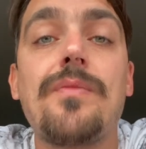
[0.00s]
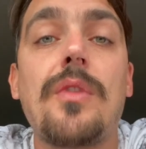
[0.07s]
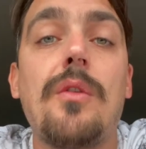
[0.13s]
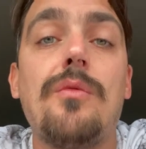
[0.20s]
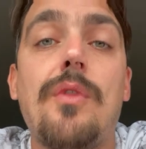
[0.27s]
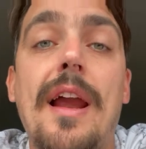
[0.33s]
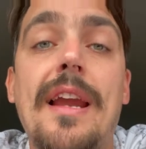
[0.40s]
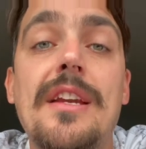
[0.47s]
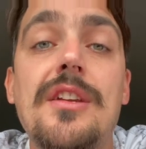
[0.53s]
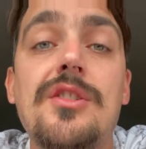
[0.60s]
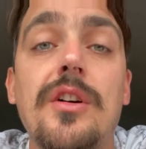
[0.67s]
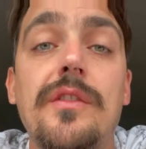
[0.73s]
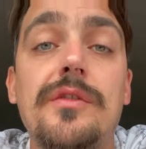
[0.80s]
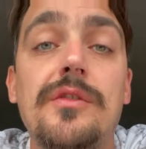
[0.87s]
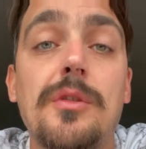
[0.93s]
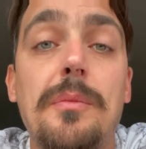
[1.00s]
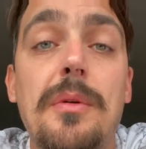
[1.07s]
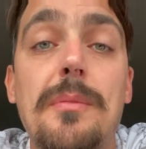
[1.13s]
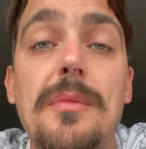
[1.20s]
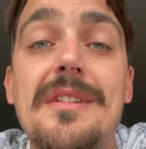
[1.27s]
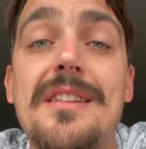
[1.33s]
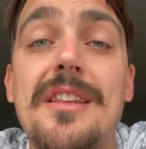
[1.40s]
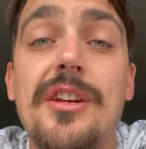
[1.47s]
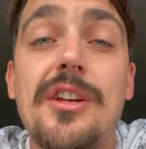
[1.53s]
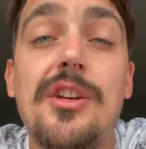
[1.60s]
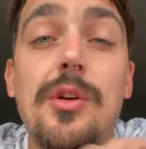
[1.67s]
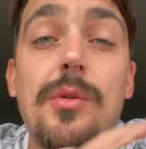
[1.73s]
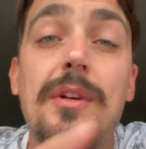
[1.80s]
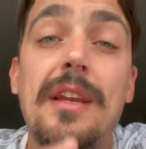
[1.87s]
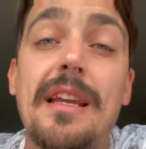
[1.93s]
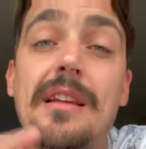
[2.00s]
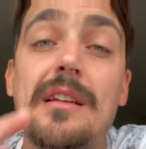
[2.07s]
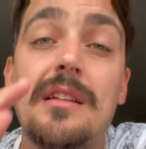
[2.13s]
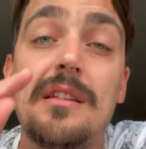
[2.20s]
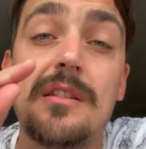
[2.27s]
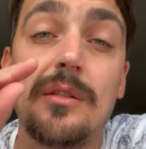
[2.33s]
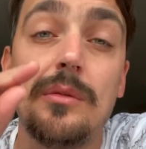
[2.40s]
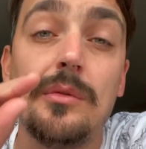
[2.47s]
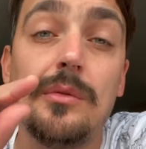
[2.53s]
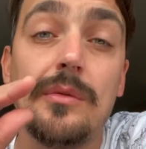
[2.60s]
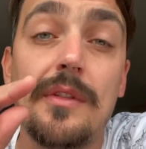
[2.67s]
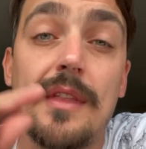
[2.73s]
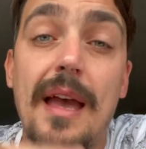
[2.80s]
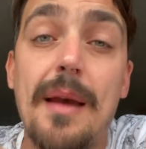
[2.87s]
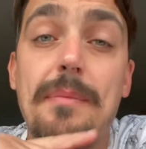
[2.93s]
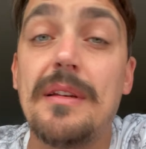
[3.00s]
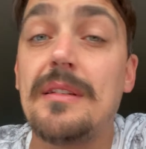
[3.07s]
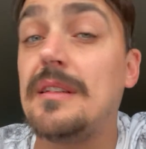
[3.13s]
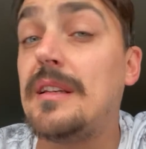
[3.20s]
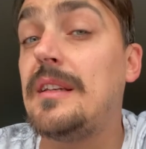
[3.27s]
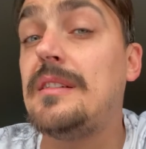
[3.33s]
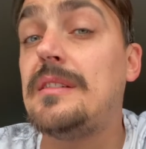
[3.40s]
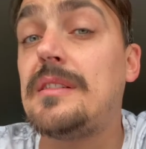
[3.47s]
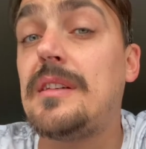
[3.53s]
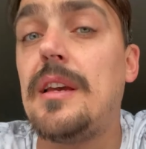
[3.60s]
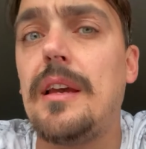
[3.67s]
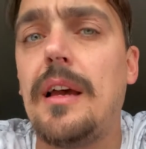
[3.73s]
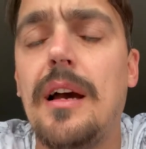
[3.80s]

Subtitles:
range of supplements that are unique to their business,